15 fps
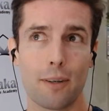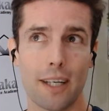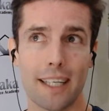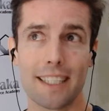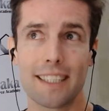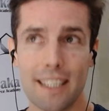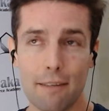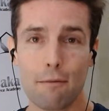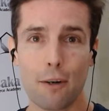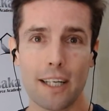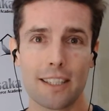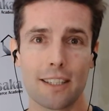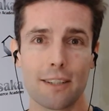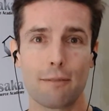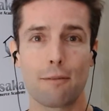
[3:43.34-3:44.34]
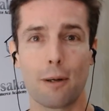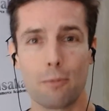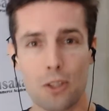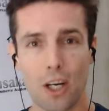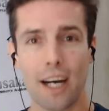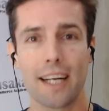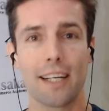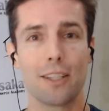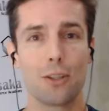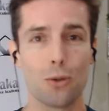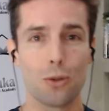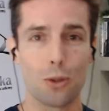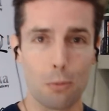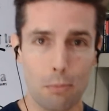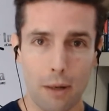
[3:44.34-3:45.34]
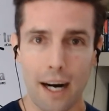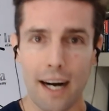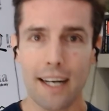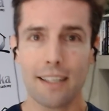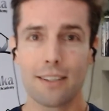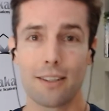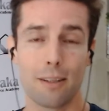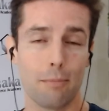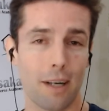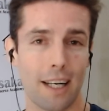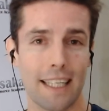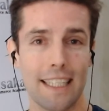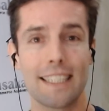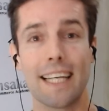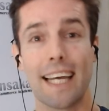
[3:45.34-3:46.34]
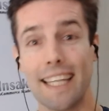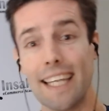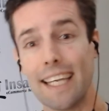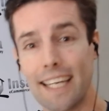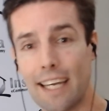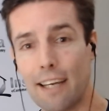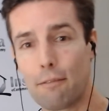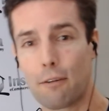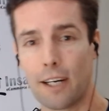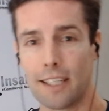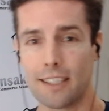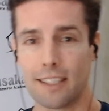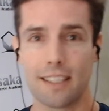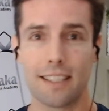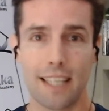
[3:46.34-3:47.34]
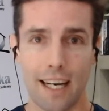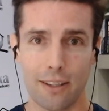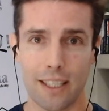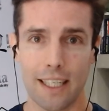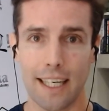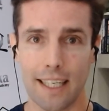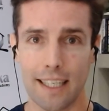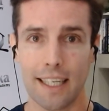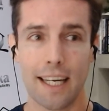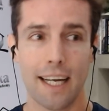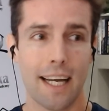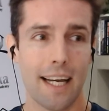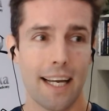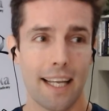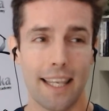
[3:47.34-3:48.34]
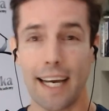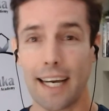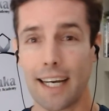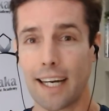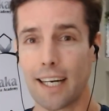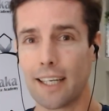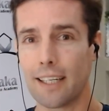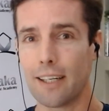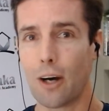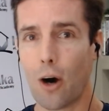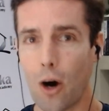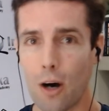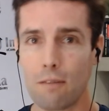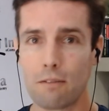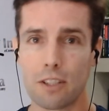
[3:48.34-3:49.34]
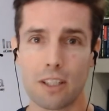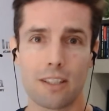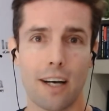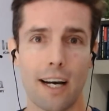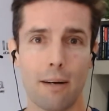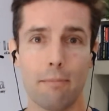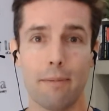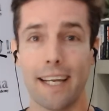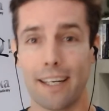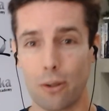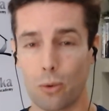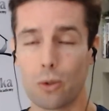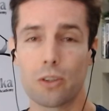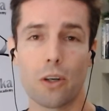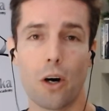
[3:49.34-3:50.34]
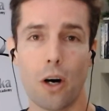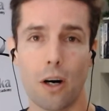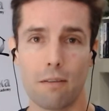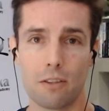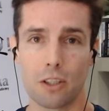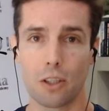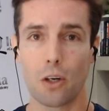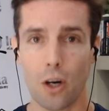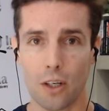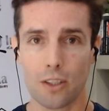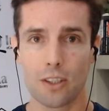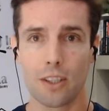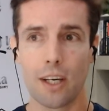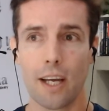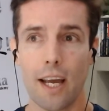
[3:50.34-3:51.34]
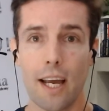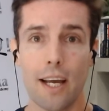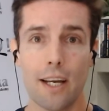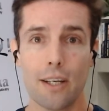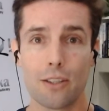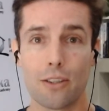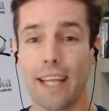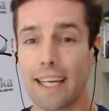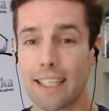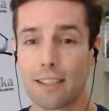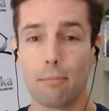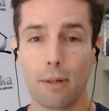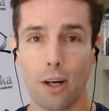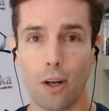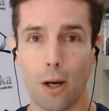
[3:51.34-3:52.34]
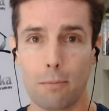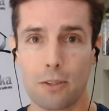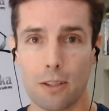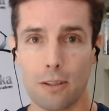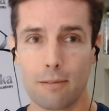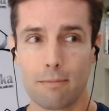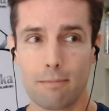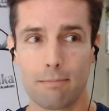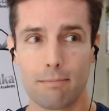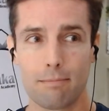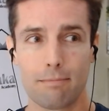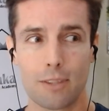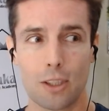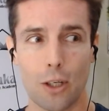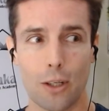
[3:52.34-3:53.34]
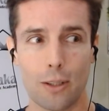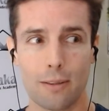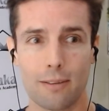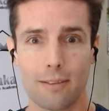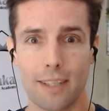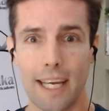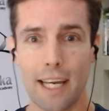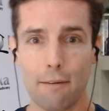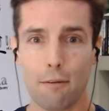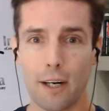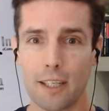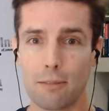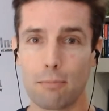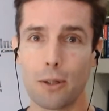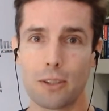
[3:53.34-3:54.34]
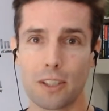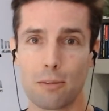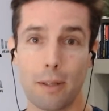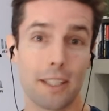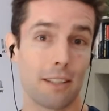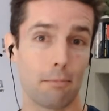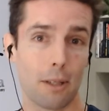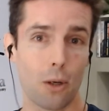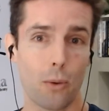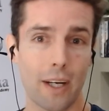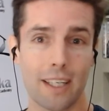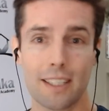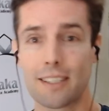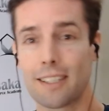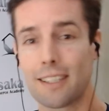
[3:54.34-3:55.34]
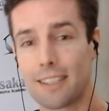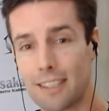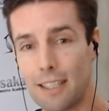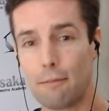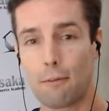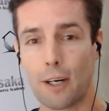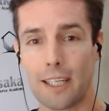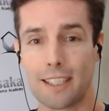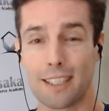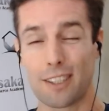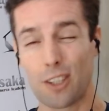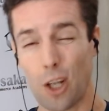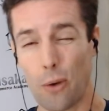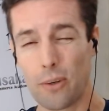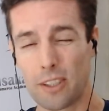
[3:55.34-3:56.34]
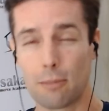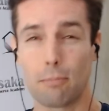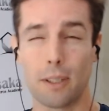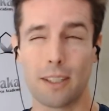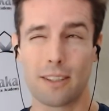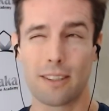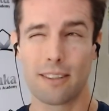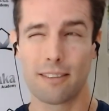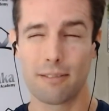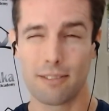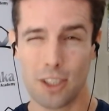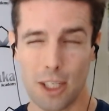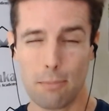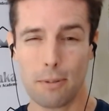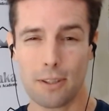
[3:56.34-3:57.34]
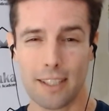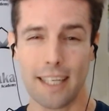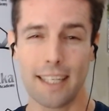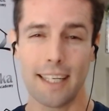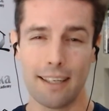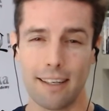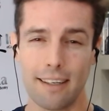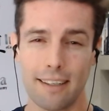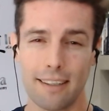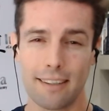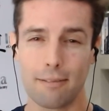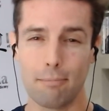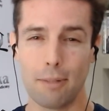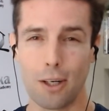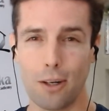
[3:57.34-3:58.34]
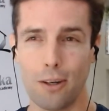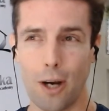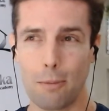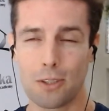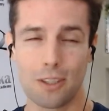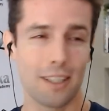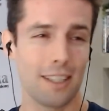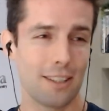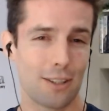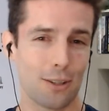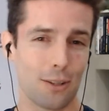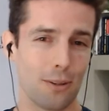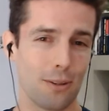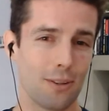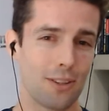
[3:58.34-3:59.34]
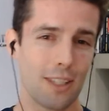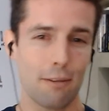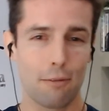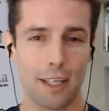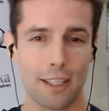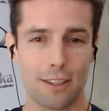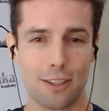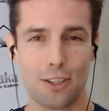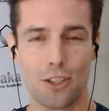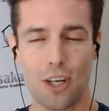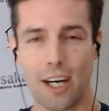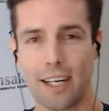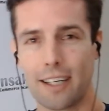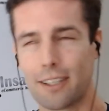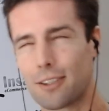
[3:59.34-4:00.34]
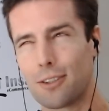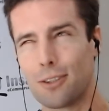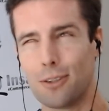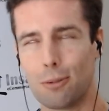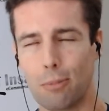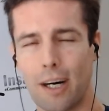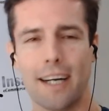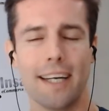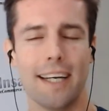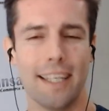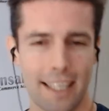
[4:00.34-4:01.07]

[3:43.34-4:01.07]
sea freight it from China to Dubai, to the Middle East, and then air freight it down here. That kind of halves the time and it also halves the cost. So that's a middle option. So air freight, most expensive but quickest, sea freight, slowest but cheapest, and then middle option is to sea freight it to China, to Dubai, and